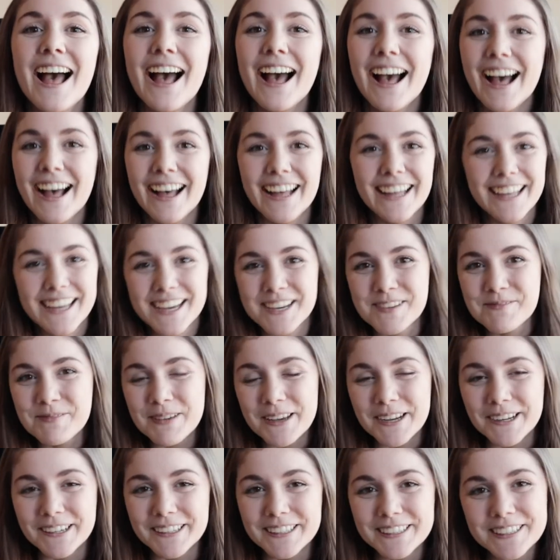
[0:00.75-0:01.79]
Hi, I'm
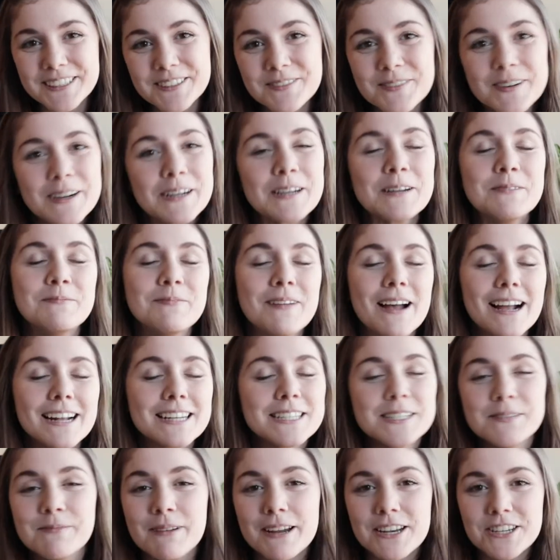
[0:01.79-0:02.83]
Ariel. Welcome back
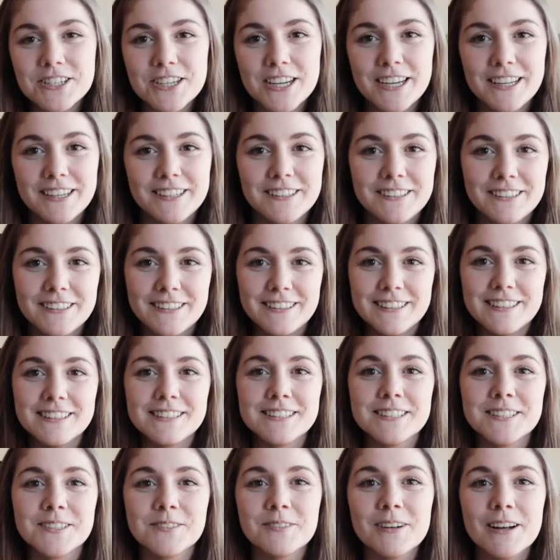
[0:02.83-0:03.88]
to my channel.
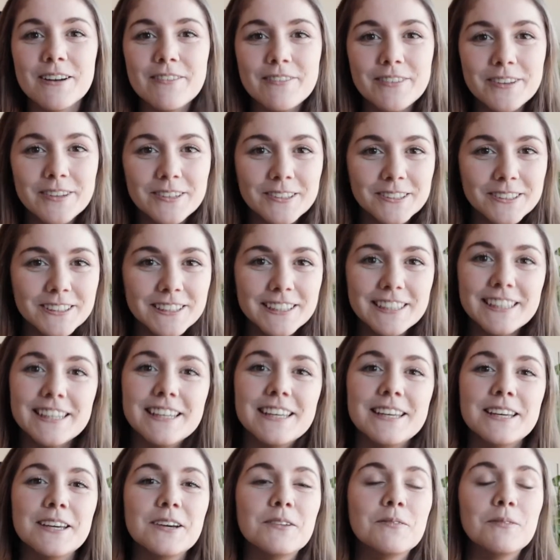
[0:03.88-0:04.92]
This is Ravioli.
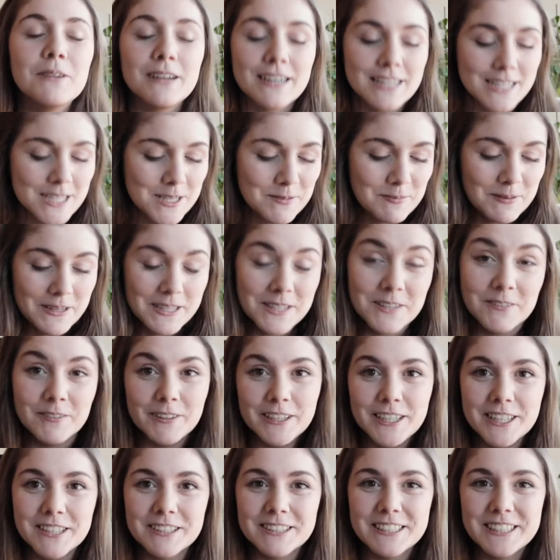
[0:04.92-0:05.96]
He wanted to be in the
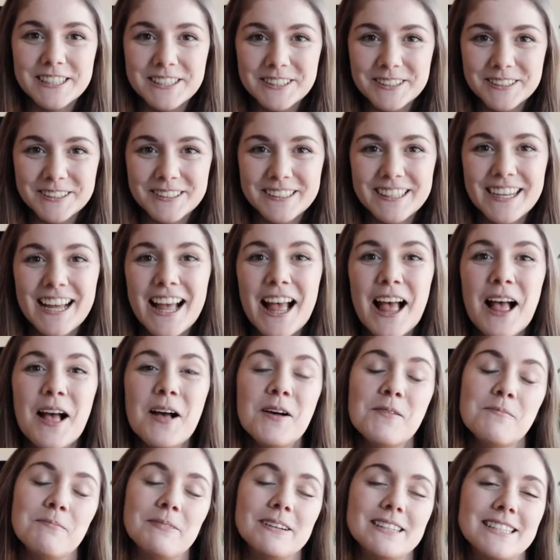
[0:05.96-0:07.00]
video too,
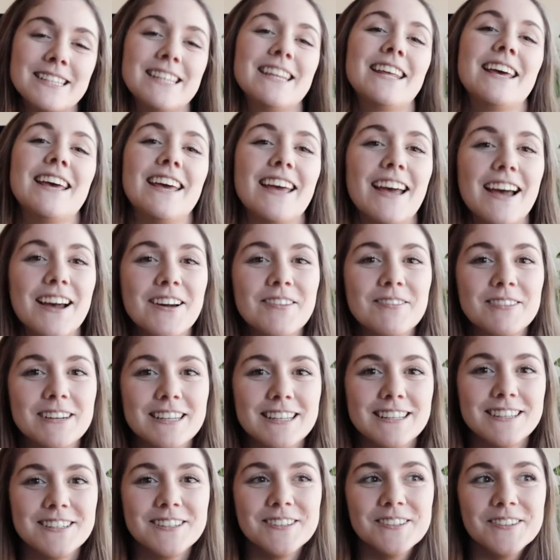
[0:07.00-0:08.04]
but today I
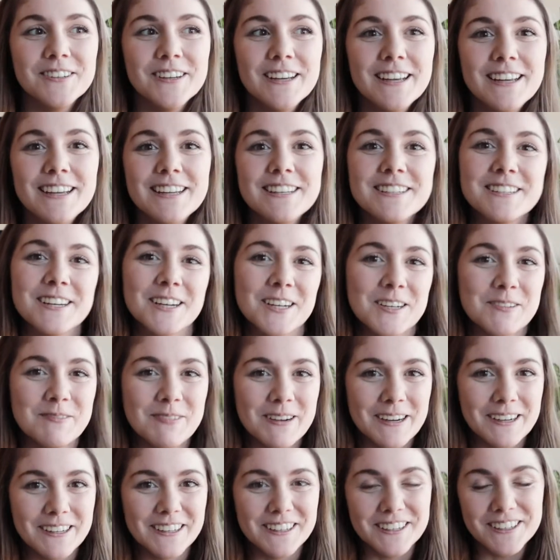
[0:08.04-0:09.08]
wanted to talk
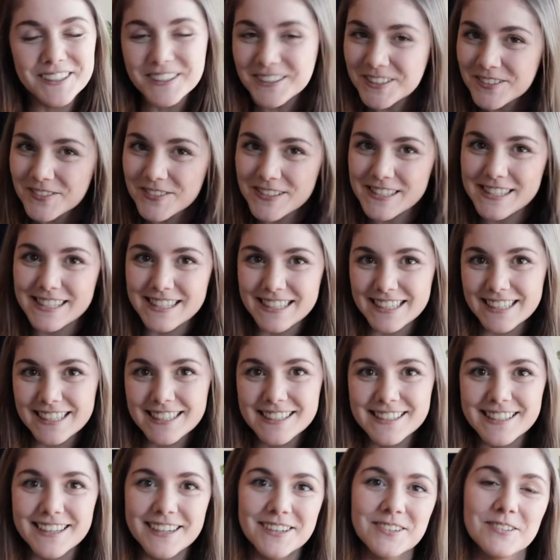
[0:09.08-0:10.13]
about all of the
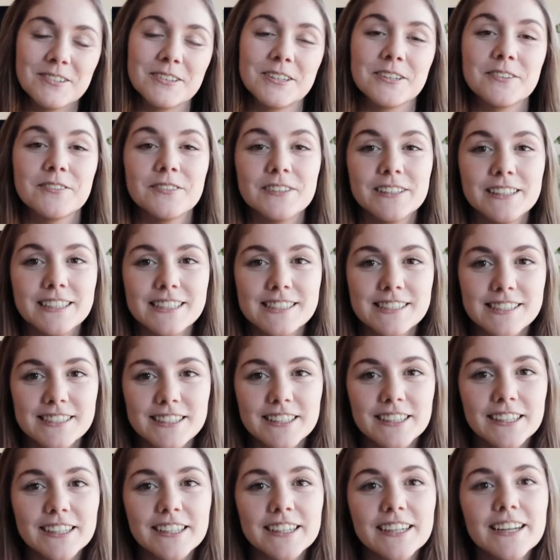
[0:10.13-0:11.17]
seeds that I ordered for this
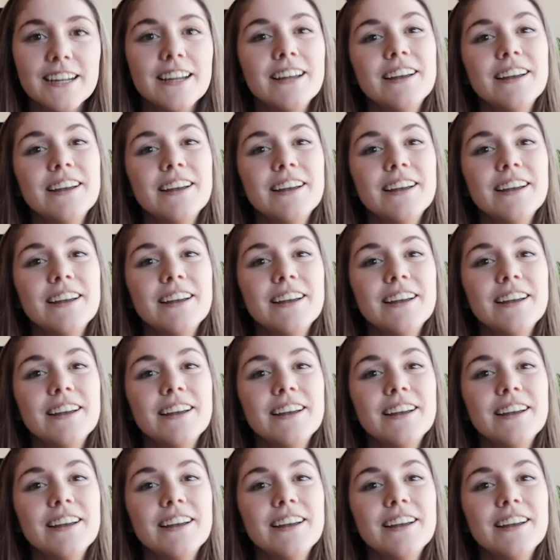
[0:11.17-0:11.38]
year